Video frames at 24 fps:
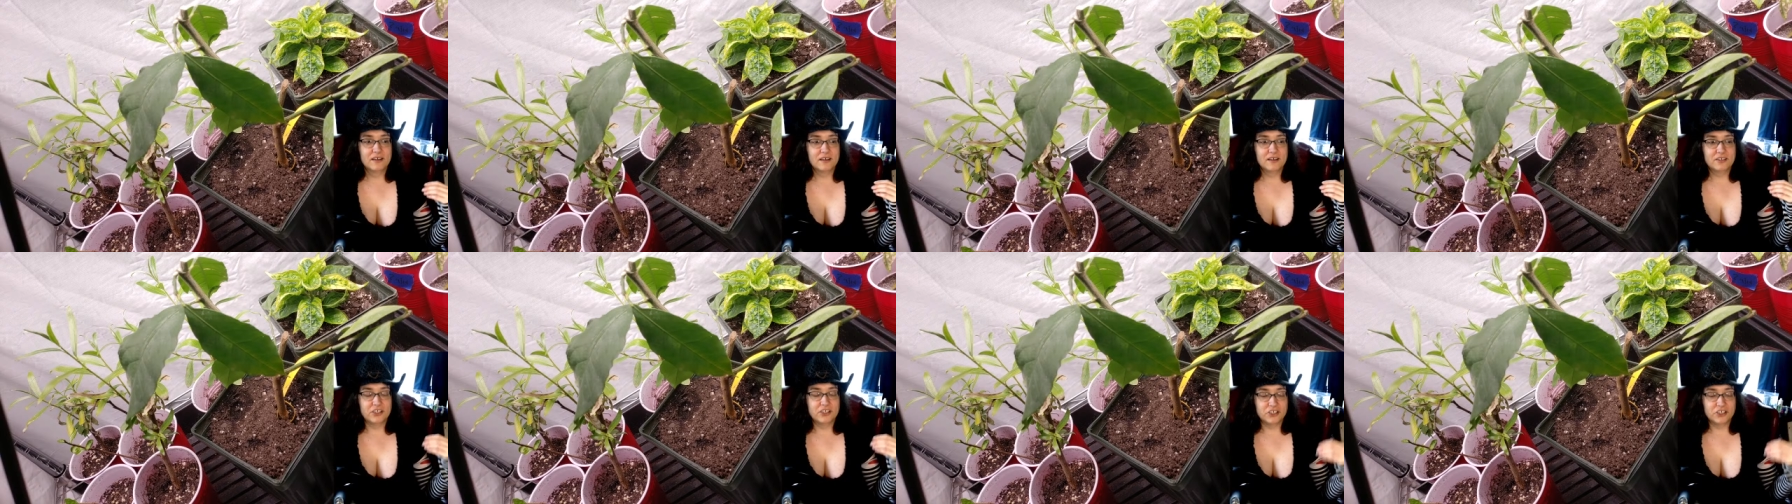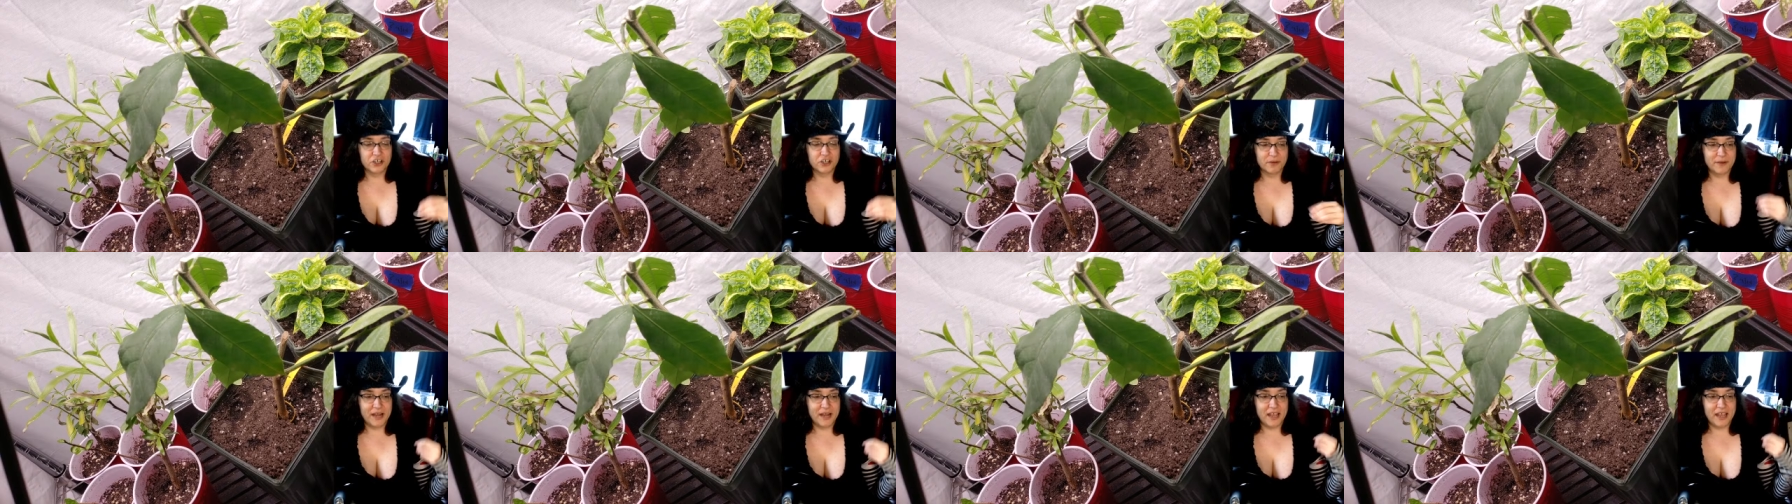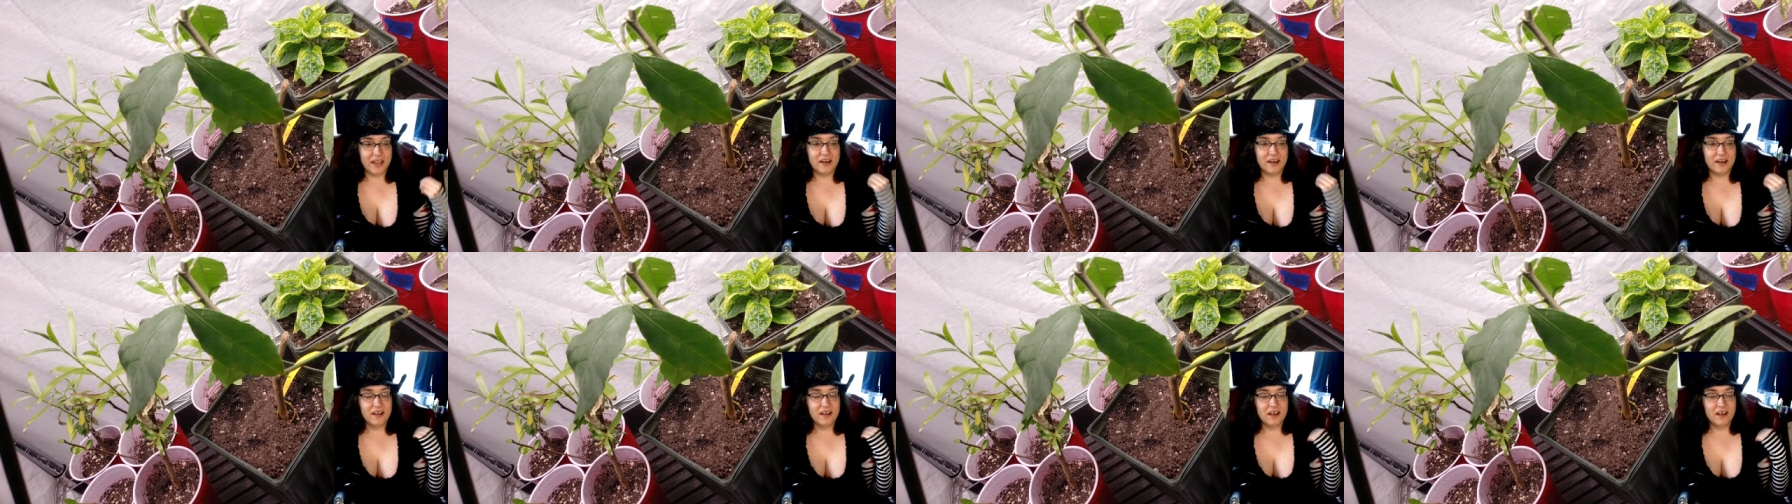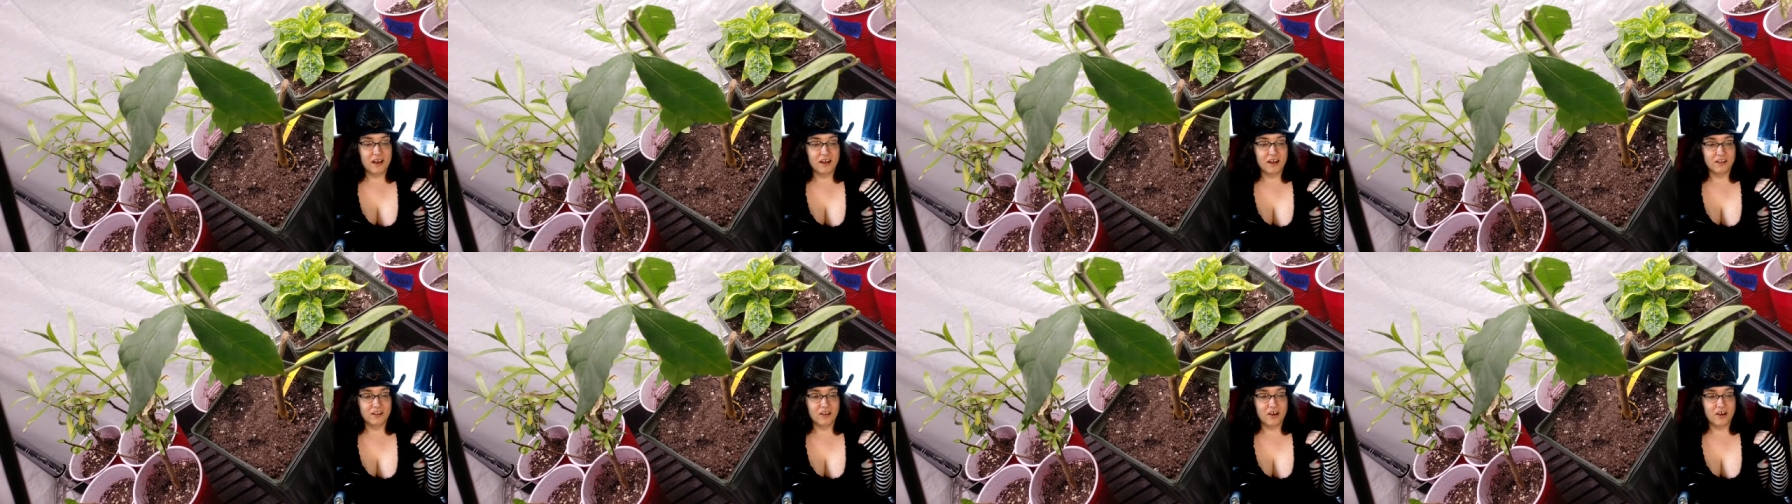to germinate,
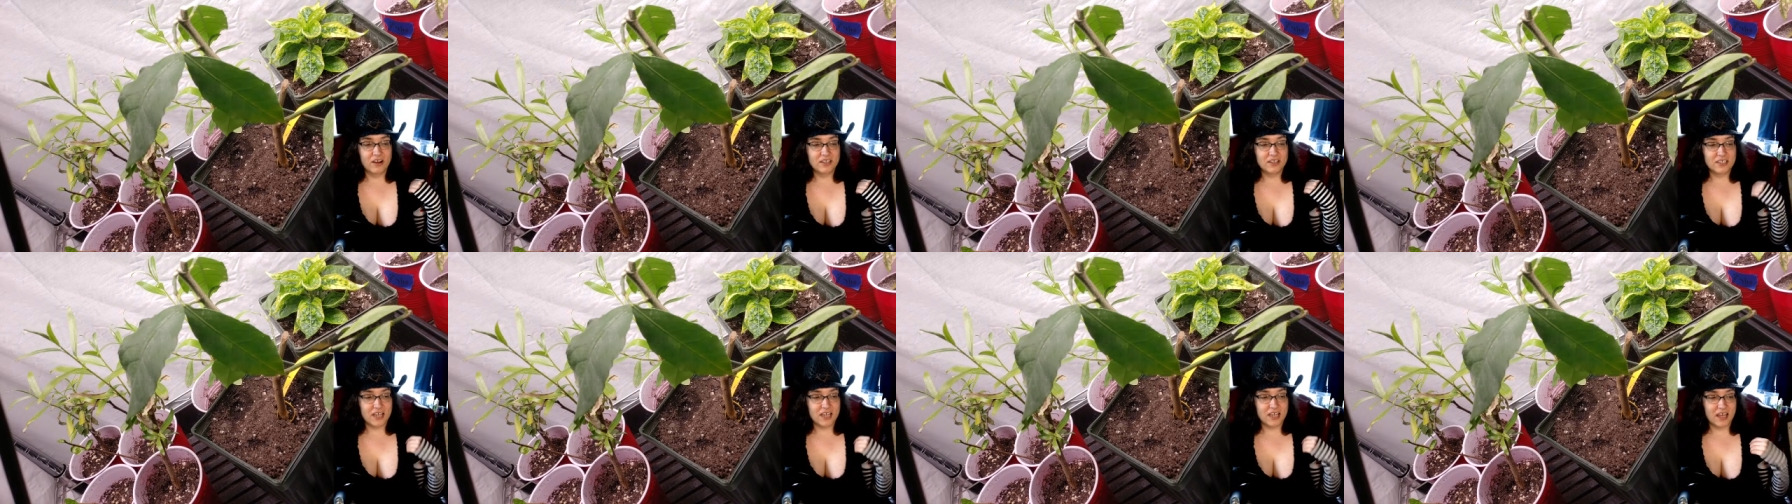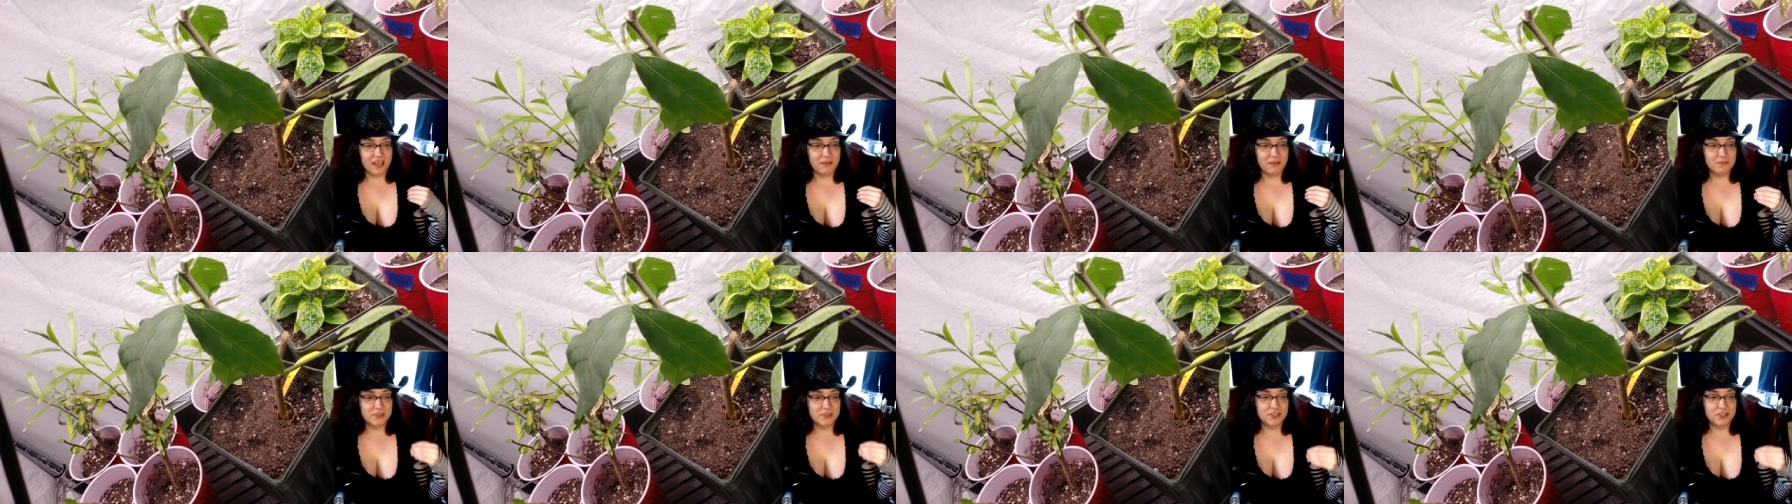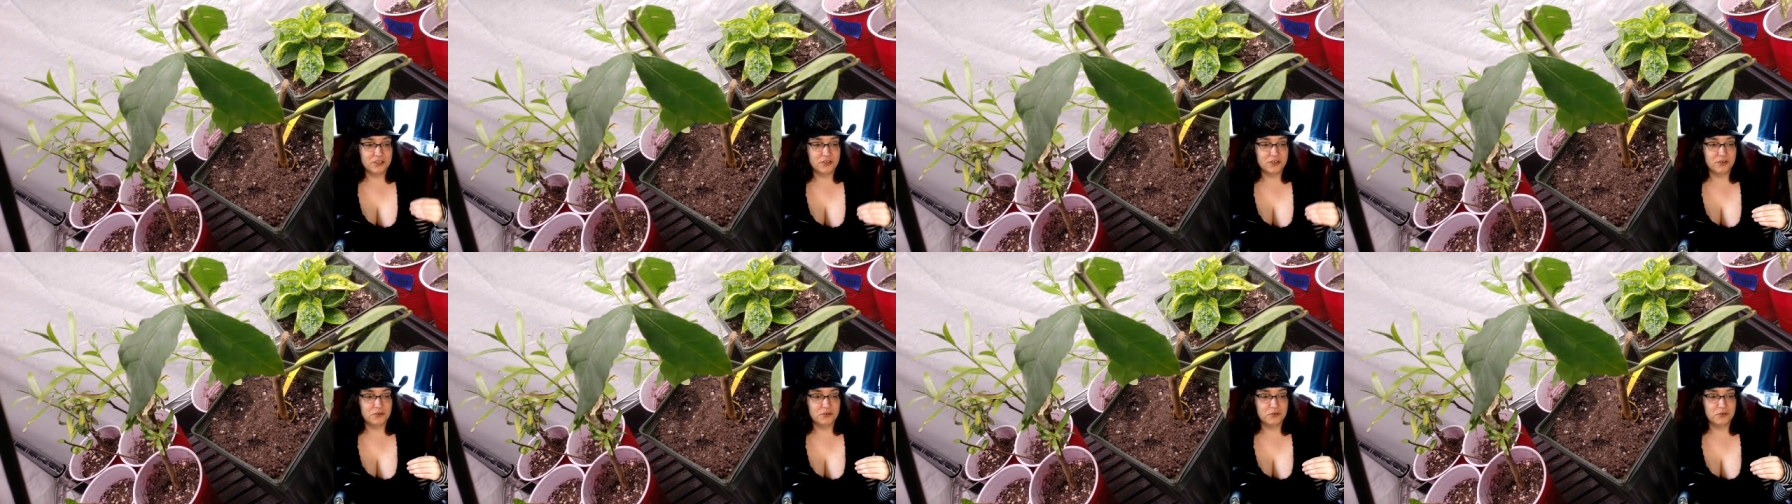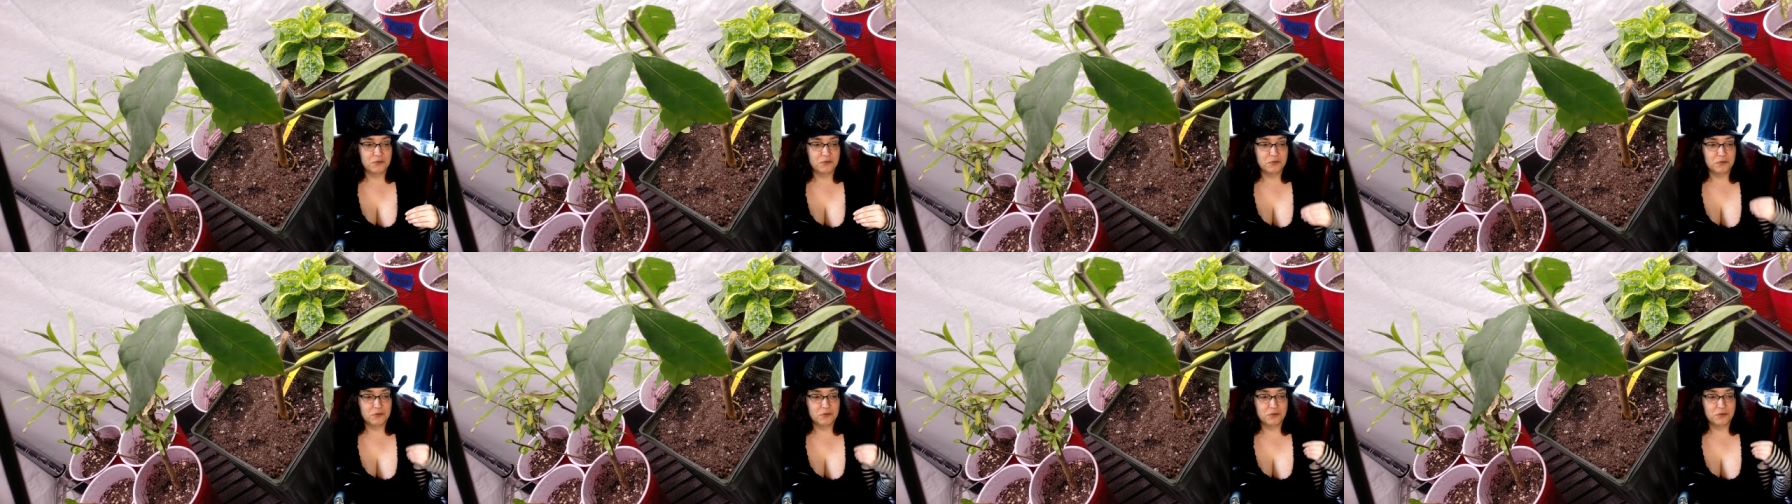a long time
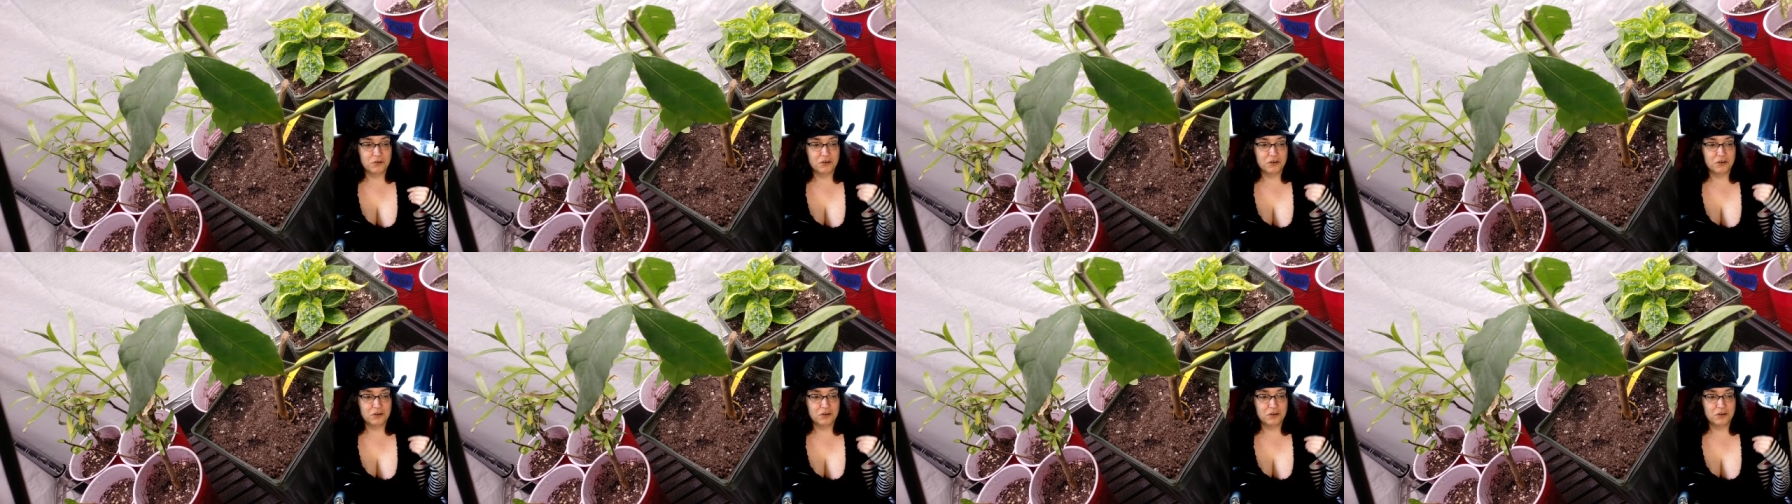to